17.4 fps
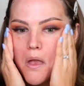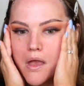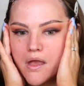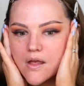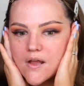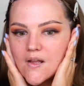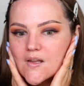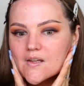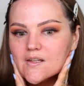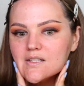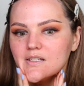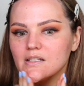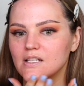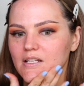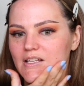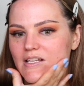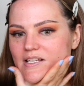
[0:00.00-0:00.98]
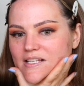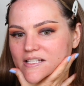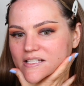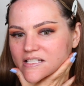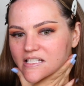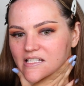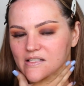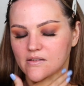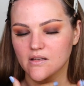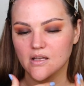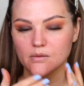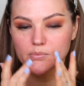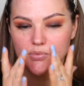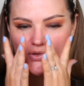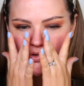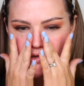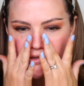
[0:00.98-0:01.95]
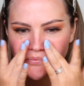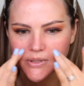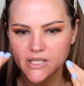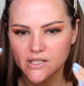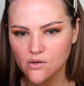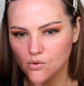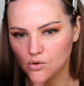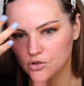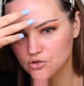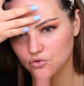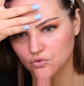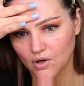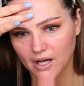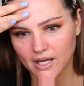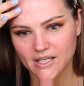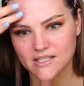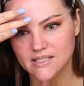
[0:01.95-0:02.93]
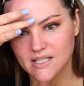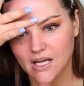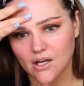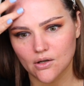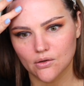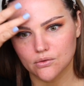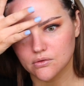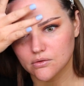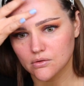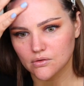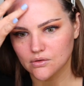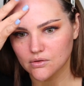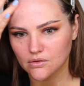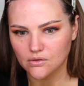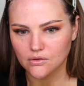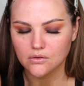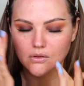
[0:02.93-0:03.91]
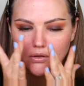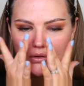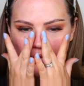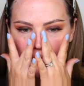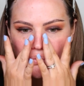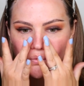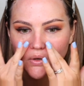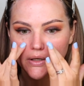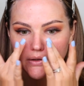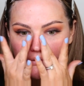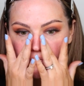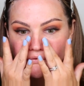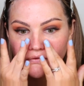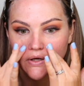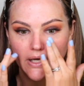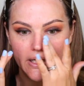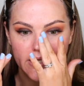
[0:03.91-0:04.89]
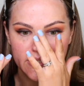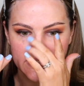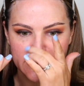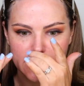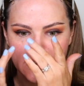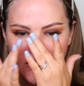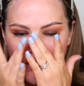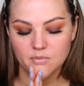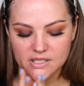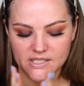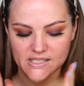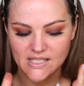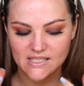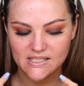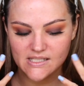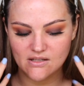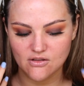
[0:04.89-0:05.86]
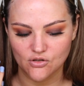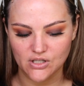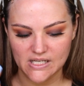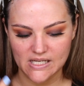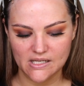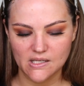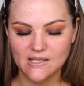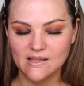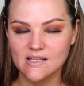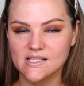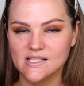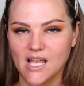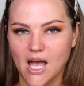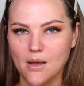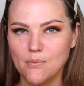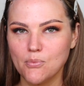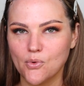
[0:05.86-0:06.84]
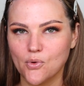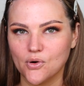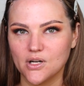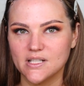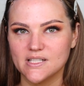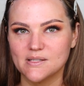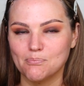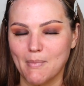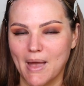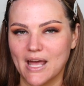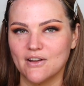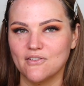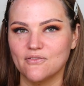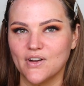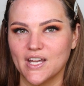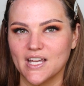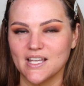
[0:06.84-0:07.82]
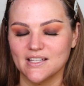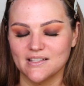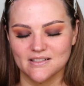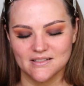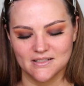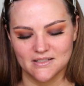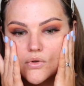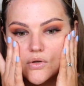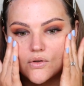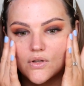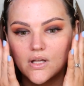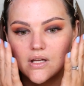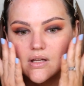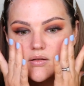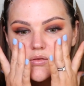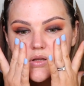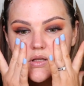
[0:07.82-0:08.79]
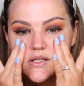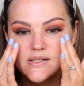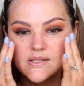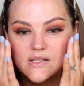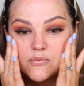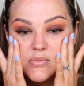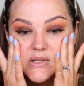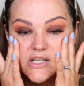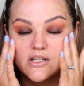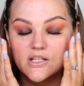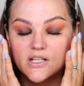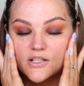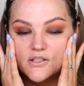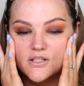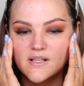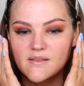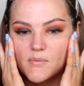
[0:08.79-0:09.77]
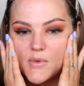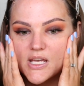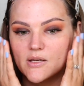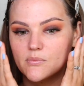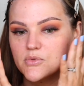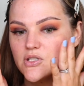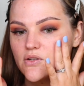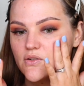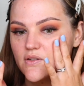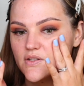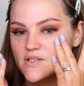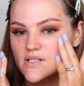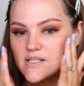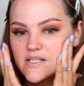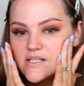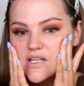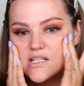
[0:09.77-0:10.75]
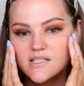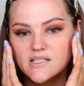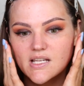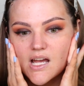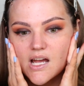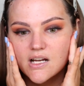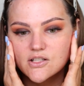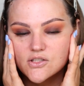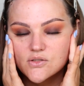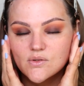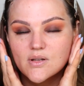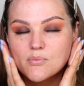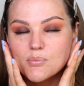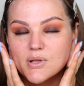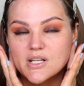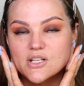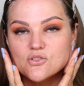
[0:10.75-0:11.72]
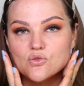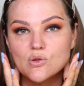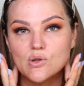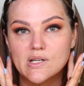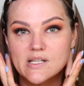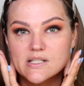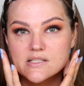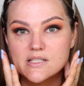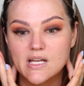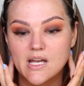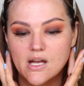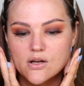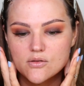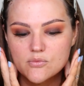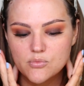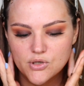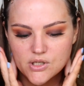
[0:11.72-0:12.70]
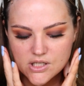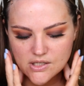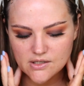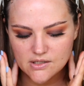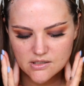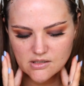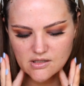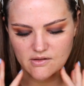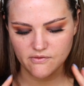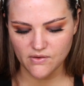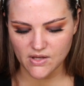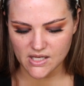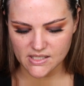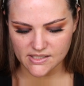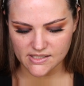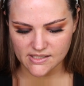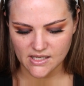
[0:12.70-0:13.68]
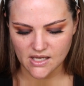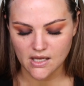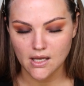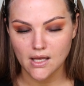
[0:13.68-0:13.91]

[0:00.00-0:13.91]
and it is absorbing or drying down quite fast. My skin's either eating this up or it's mattifying. Oh yeah, this will be good underneath makeup too. There's a slight tack to it, but it dried down pretty good on the face.